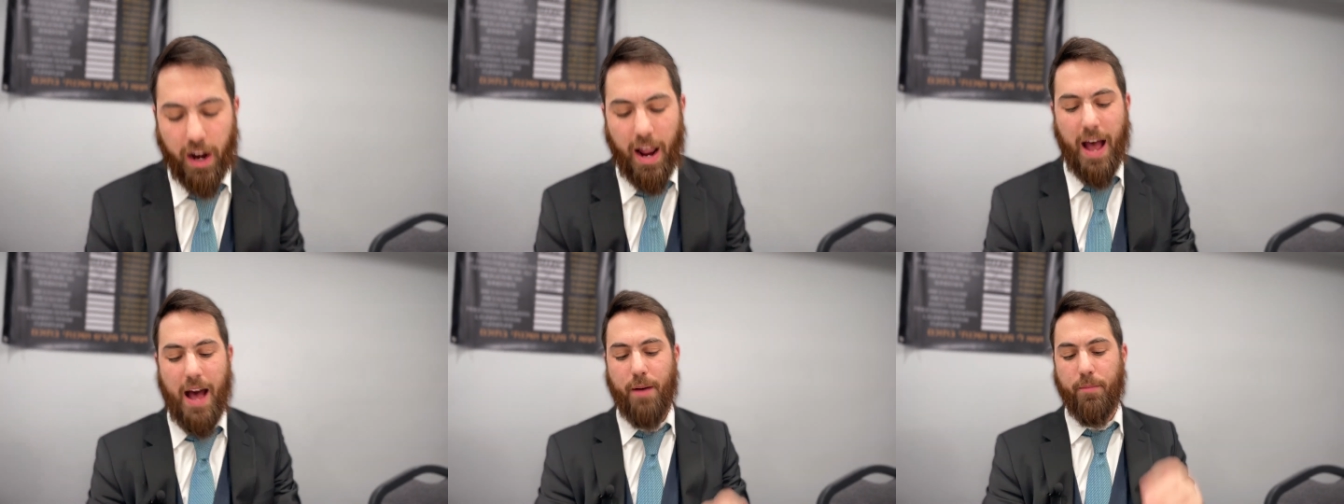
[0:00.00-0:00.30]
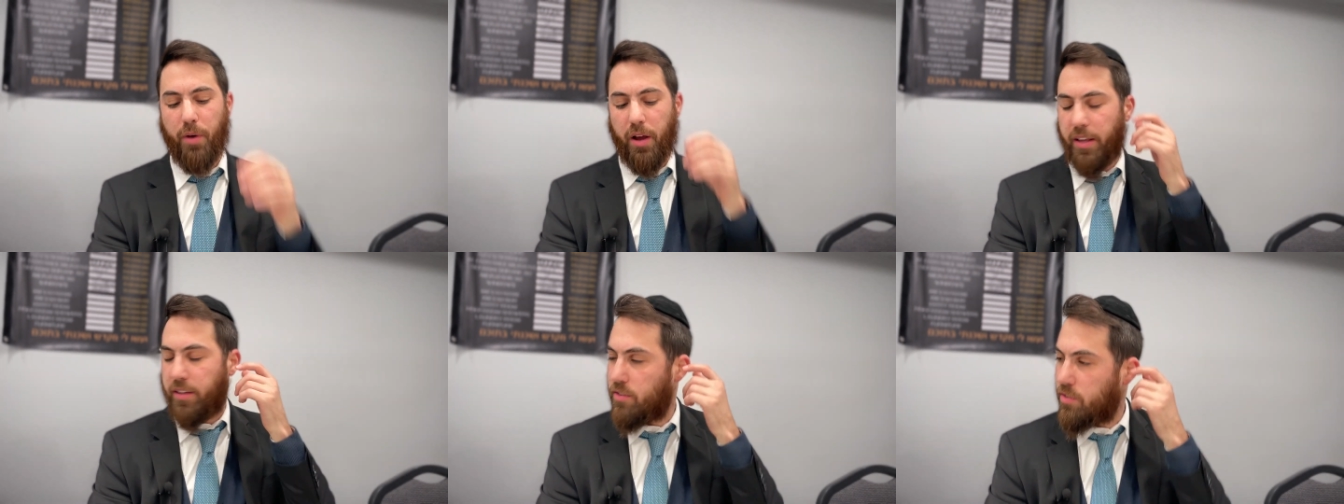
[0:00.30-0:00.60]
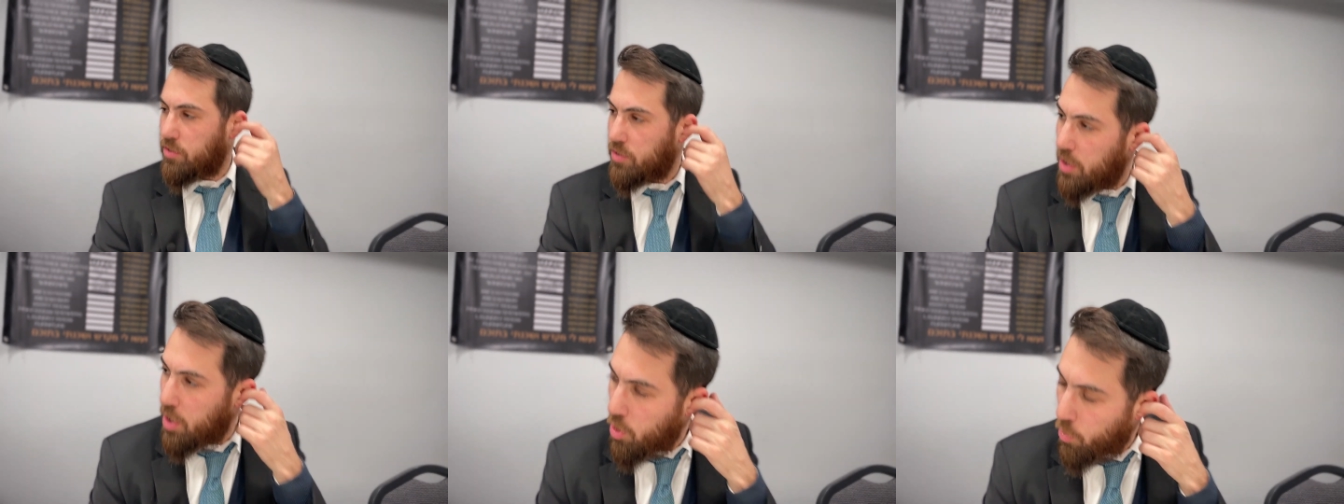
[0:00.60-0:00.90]

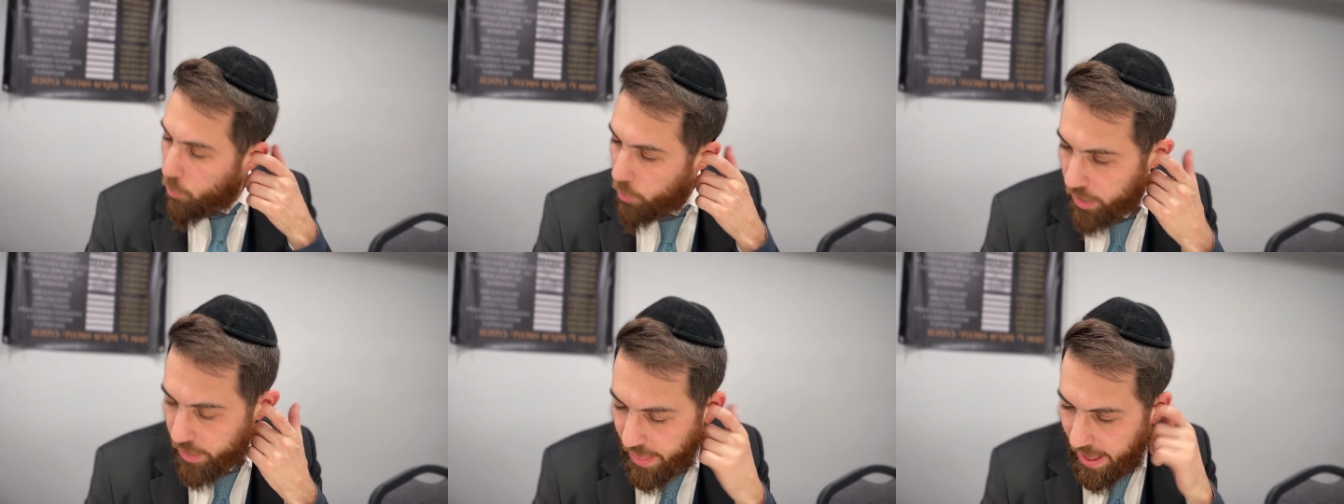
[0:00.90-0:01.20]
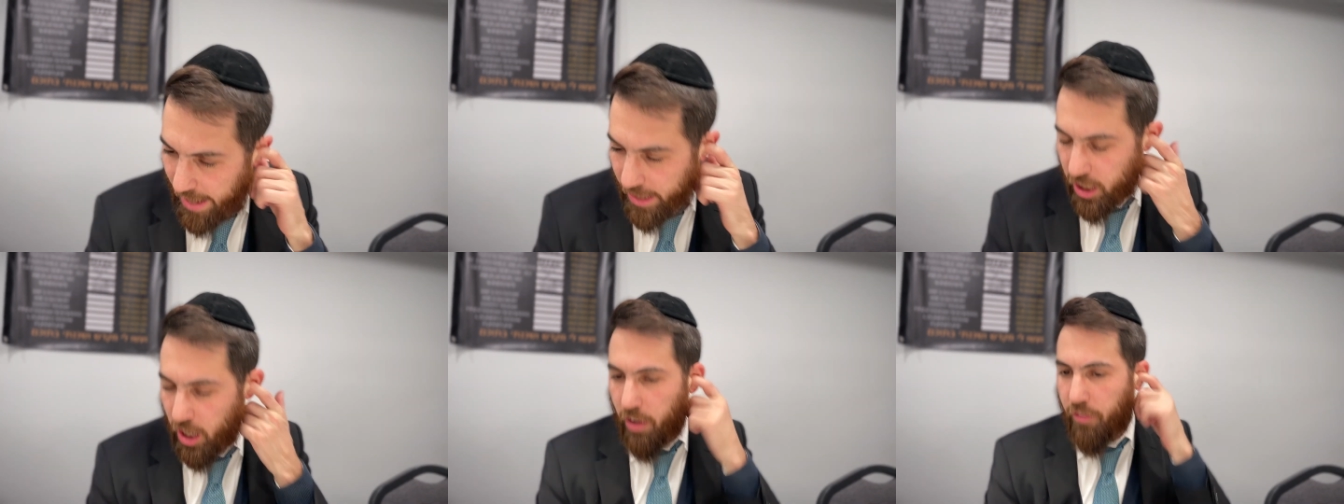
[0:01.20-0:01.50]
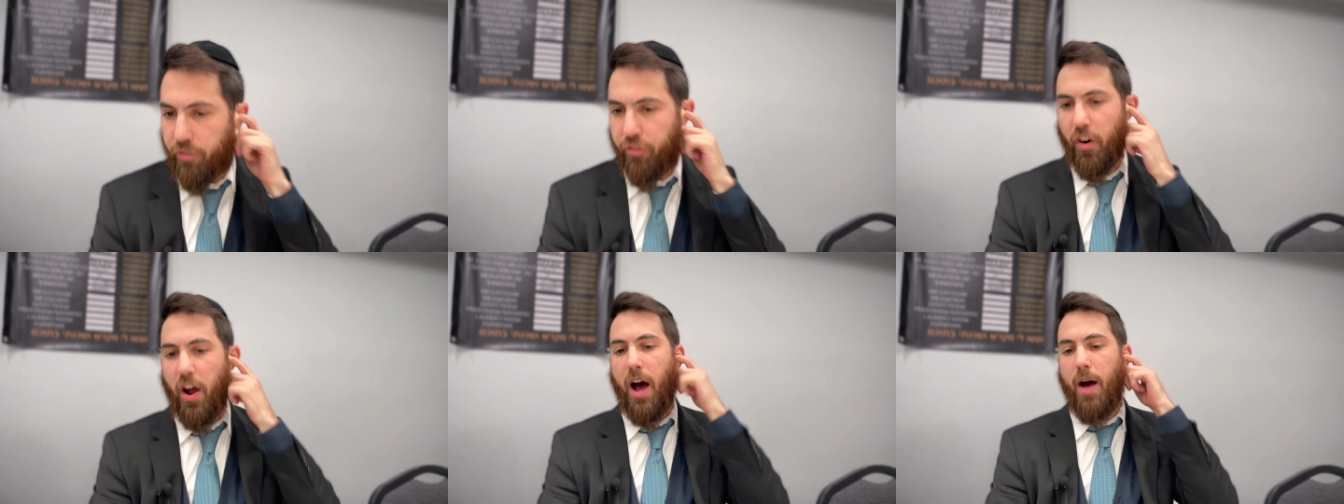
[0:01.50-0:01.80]
amois. Where did that
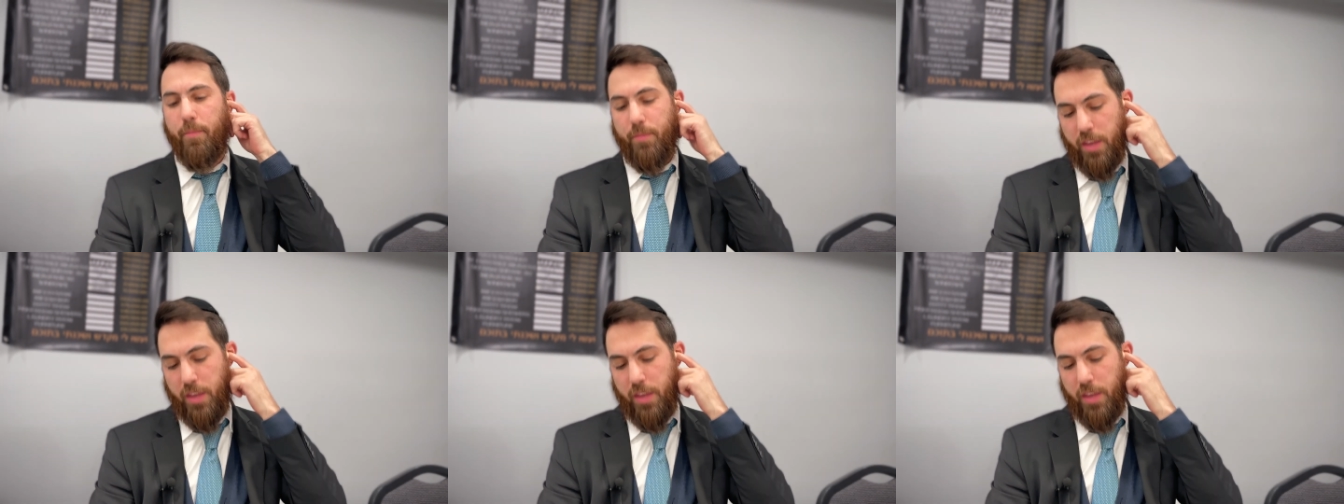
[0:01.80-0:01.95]
come from?